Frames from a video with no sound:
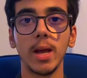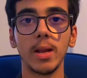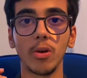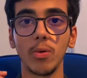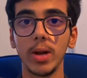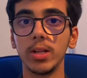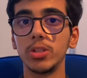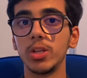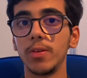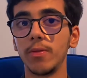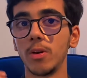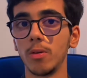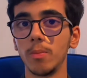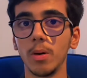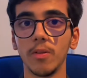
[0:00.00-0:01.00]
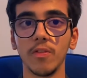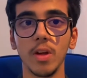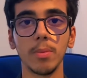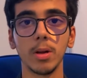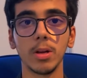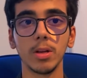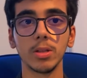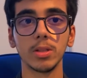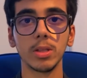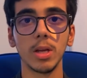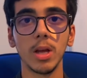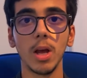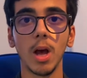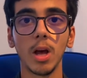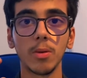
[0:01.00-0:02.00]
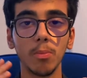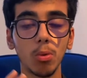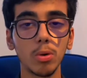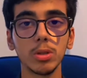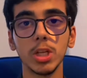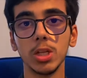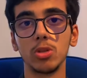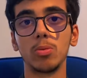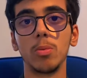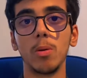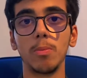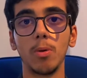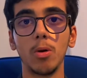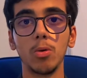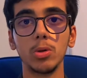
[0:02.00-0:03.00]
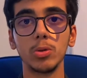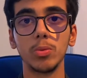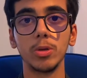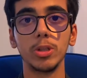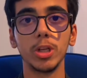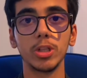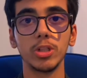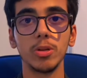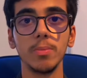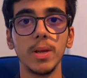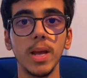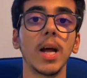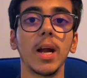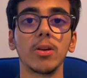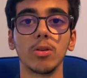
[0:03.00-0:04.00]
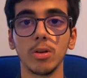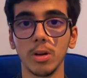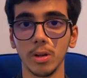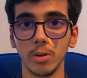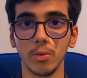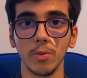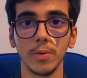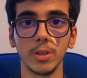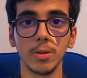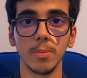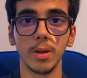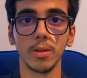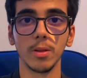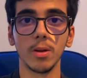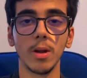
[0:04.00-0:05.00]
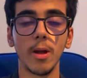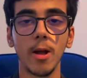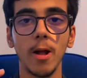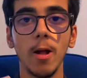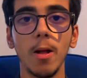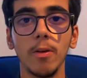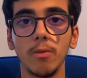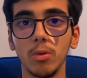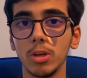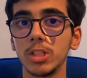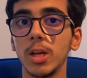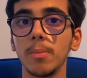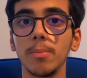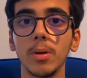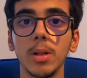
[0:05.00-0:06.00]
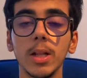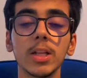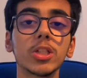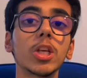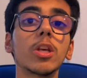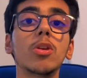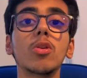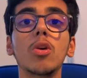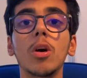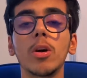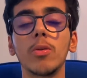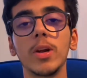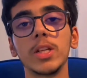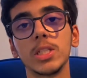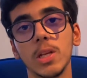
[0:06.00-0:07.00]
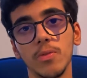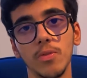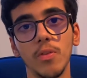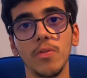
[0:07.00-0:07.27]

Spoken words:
in grade 7 or above, because a more sensible approach would just to be add on another revision method. For example, let's say you got a grade 7 for